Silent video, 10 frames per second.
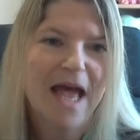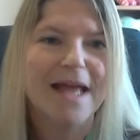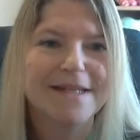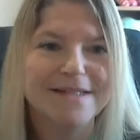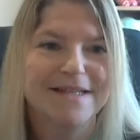
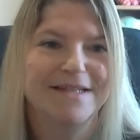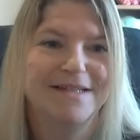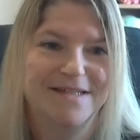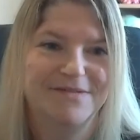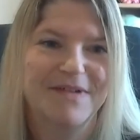and an
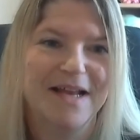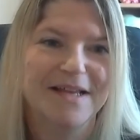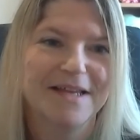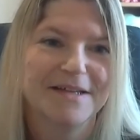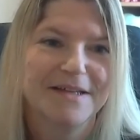Easter
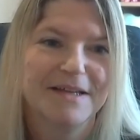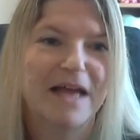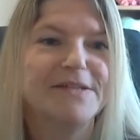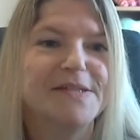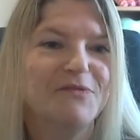egg
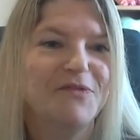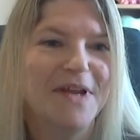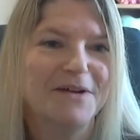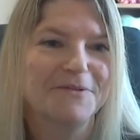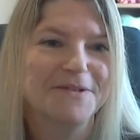and some
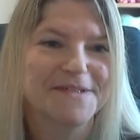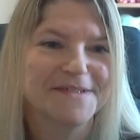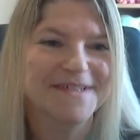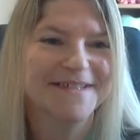flowers.